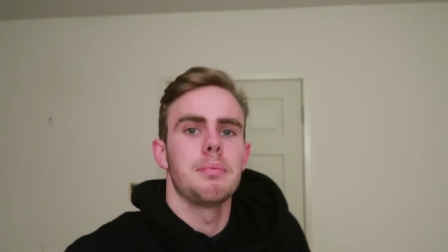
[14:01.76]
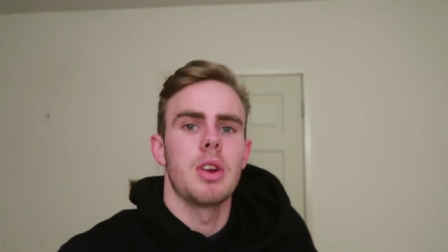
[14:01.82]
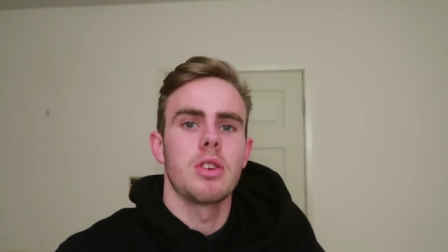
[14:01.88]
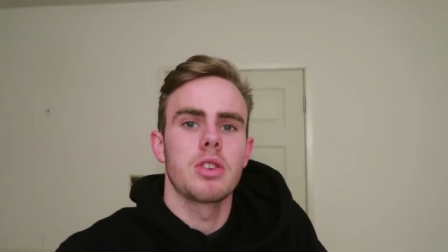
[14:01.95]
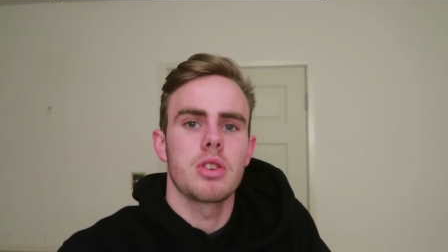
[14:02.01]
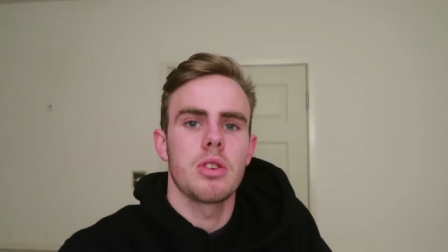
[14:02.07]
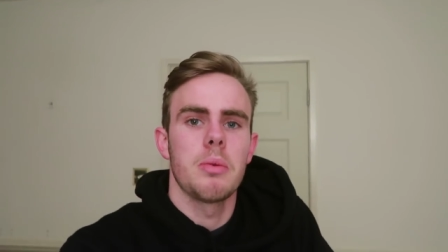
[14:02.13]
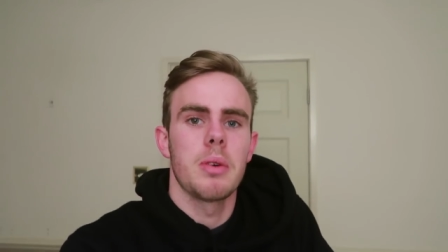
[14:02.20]
I'm
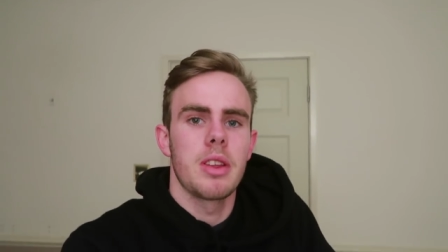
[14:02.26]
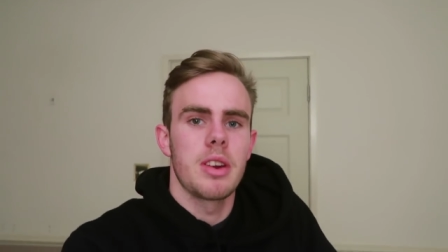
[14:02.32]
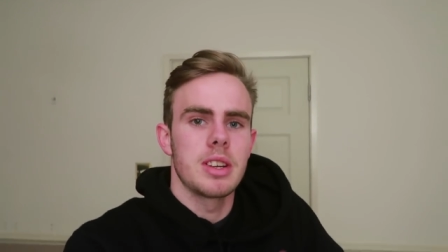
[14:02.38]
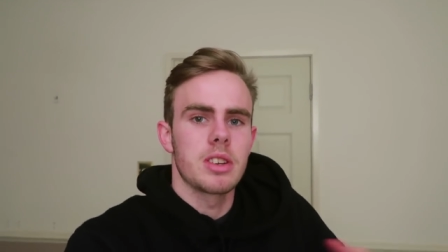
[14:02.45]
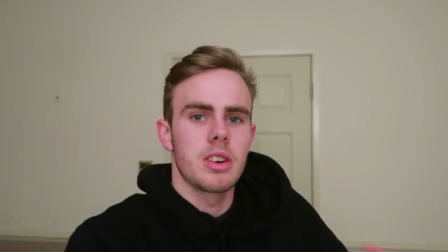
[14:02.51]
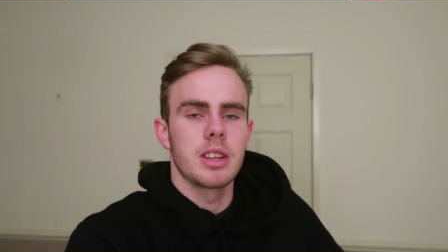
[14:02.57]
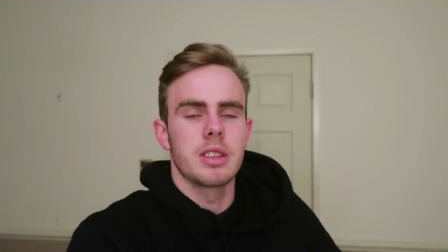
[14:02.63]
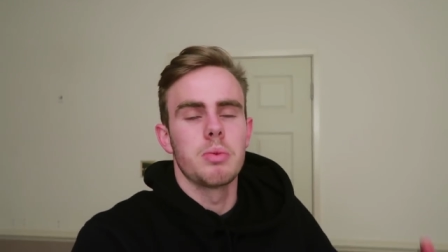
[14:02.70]
not sure whether
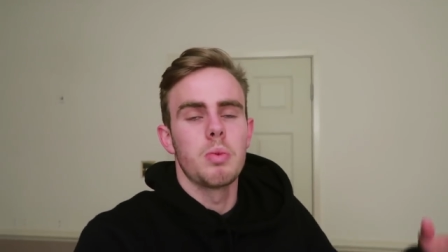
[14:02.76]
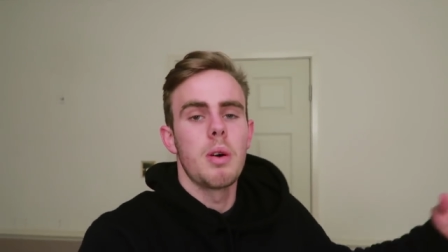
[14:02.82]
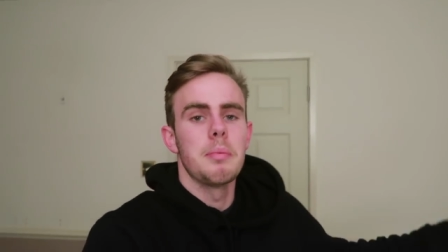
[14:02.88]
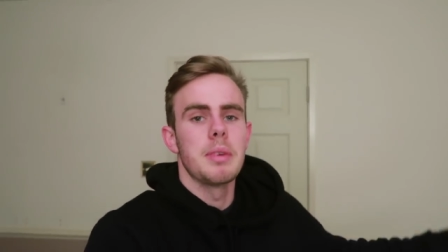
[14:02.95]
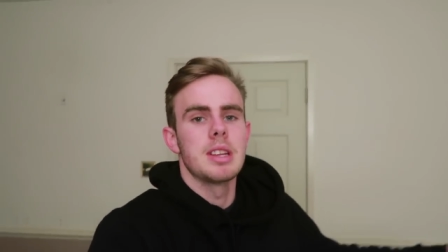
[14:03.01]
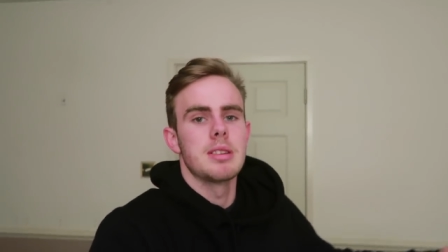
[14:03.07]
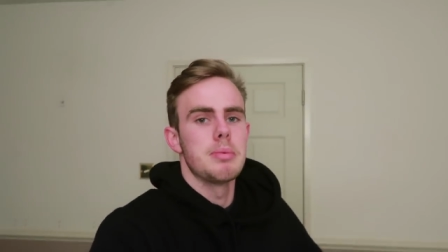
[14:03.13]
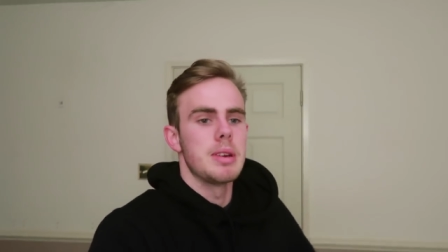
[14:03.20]
he's going to
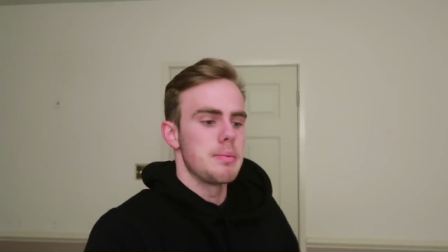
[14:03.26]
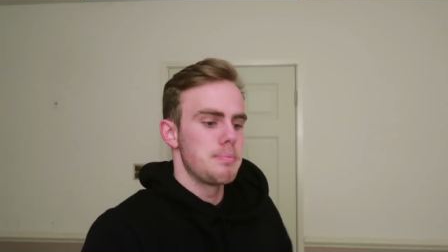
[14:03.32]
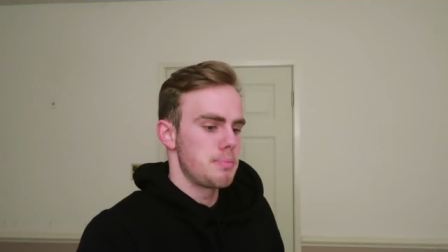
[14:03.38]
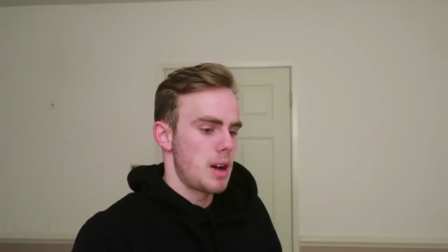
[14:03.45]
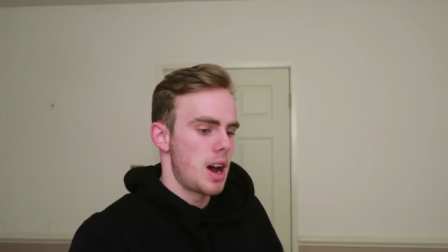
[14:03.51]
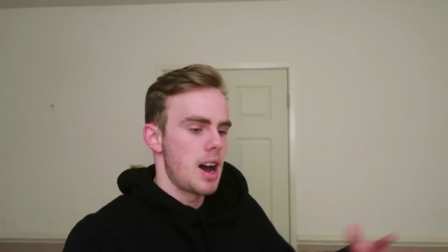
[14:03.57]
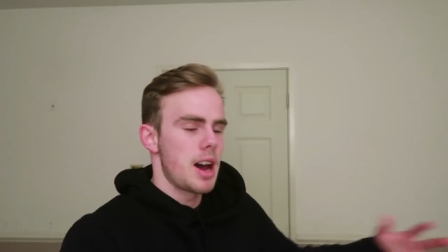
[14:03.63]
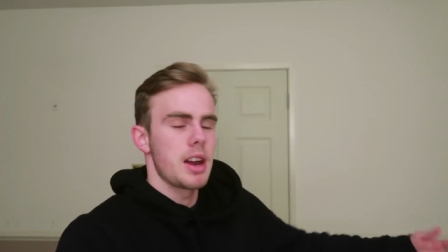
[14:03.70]
want me to be
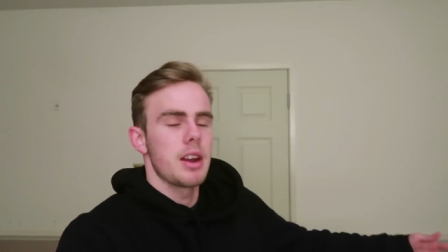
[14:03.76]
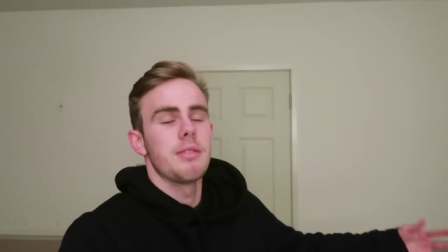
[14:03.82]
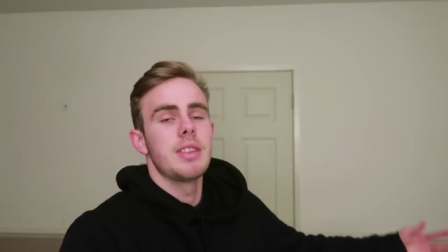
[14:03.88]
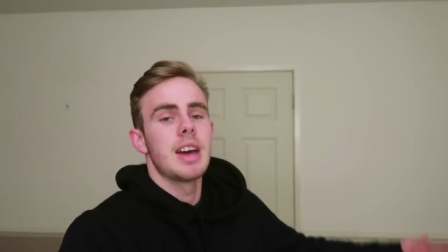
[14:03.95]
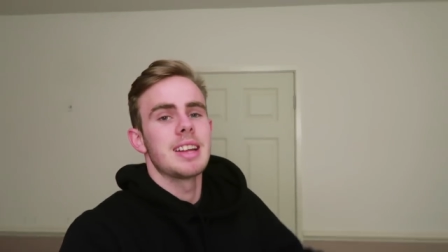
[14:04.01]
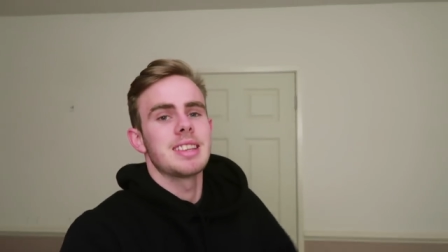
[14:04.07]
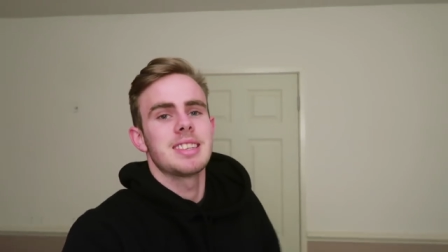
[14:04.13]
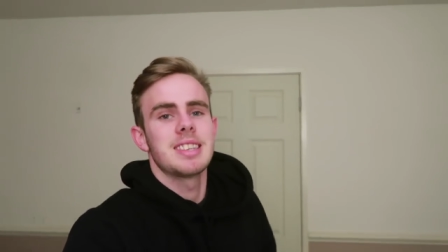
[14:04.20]
part of
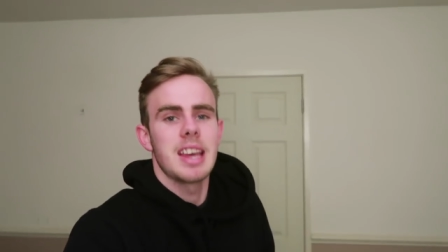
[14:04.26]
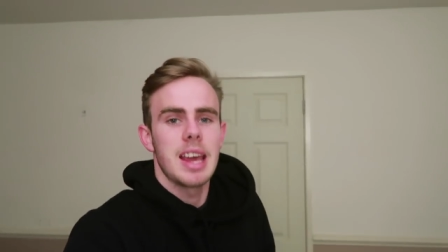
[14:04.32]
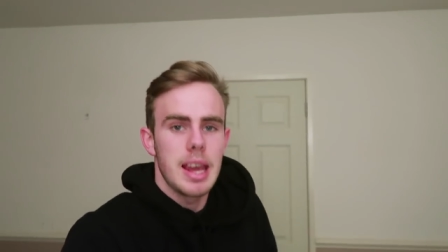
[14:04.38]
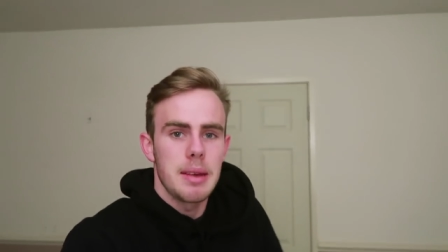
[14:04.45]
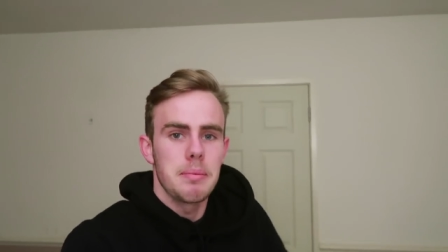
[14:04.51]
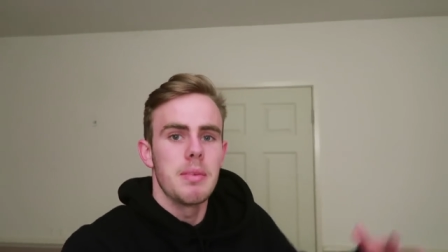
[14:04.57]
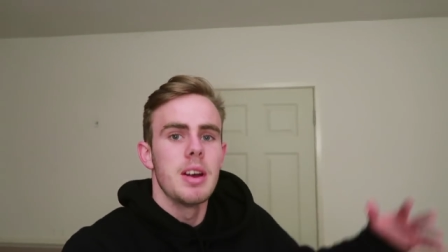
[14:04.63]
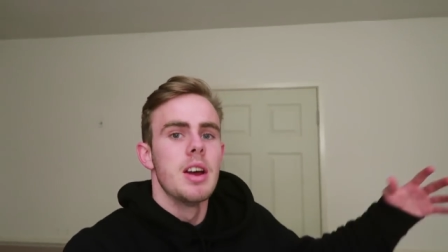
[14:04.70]
that
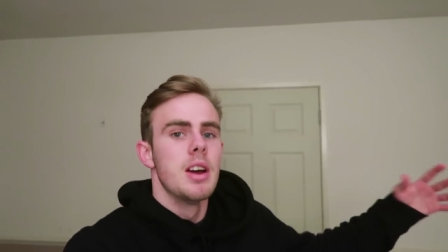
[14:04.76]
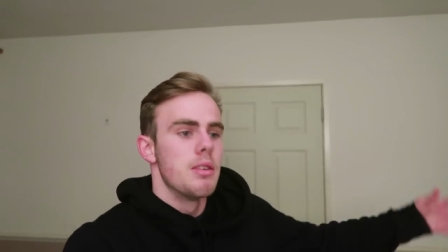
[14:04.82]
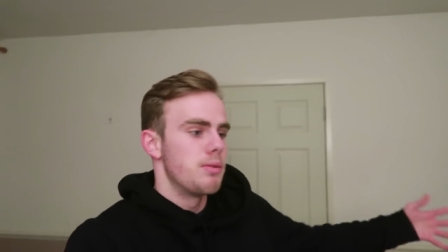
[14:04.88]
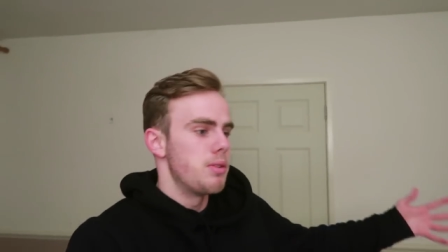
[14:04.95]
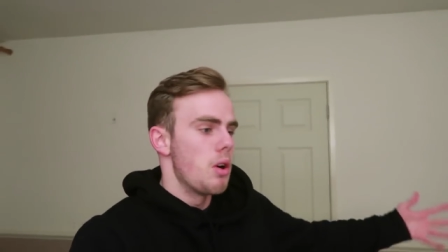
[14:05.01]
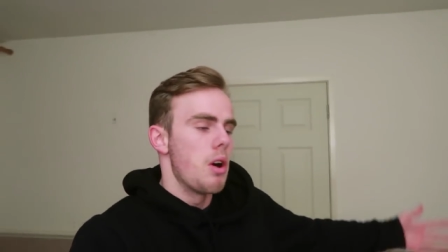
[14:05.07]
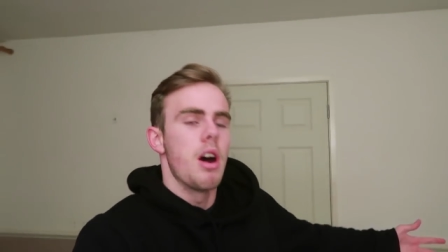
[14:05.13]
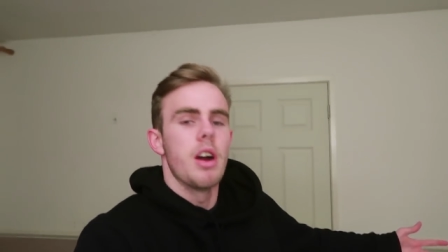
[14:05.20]
team
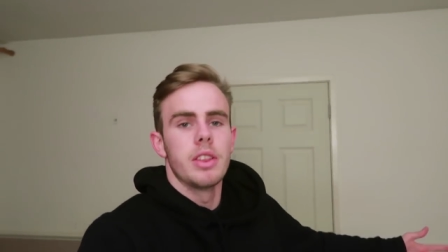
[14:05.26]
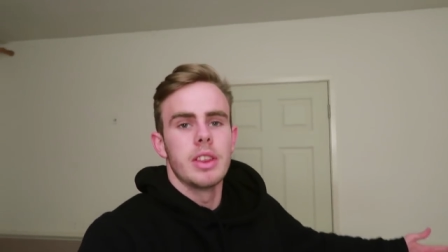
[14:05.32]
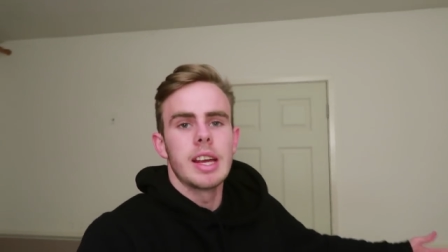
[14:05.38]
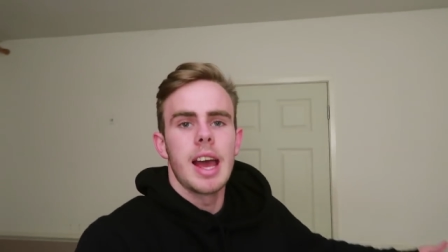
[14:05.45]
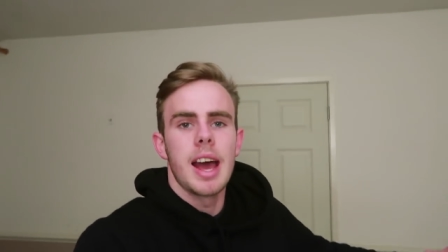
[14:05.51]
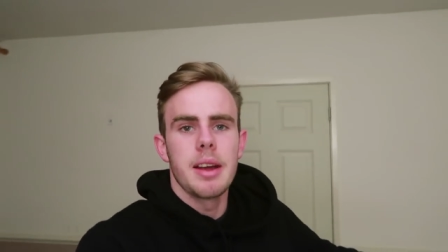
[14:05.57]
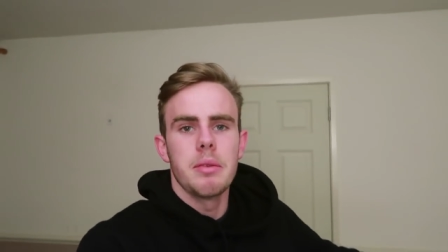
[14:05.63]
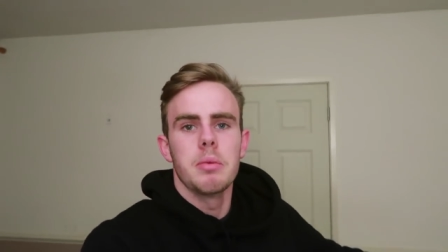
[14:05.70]
for
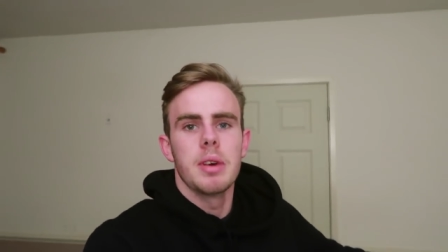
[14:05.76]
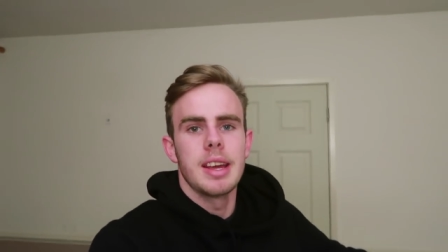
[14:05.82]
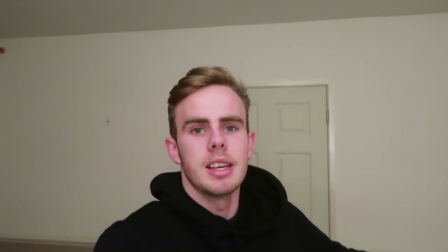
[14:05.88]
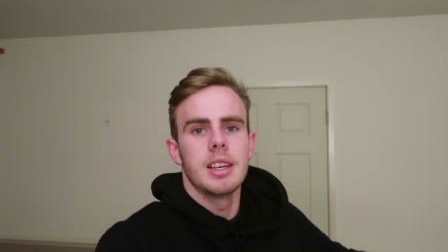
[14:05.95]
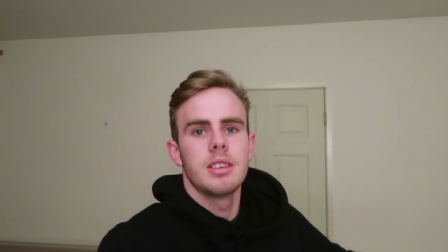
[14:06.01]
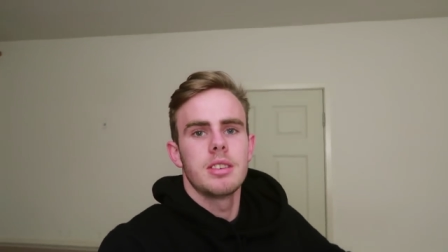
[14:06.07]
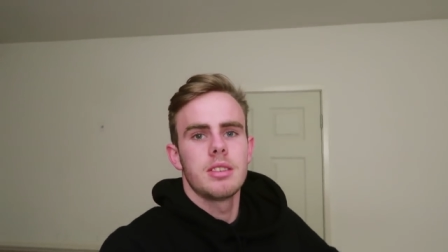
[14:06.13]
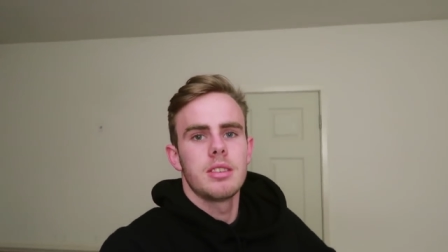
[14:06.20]
only eight
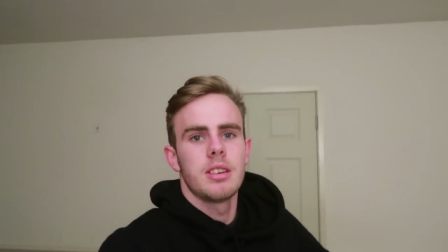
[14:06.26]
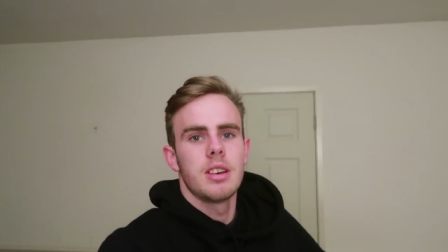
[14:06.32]
weeks.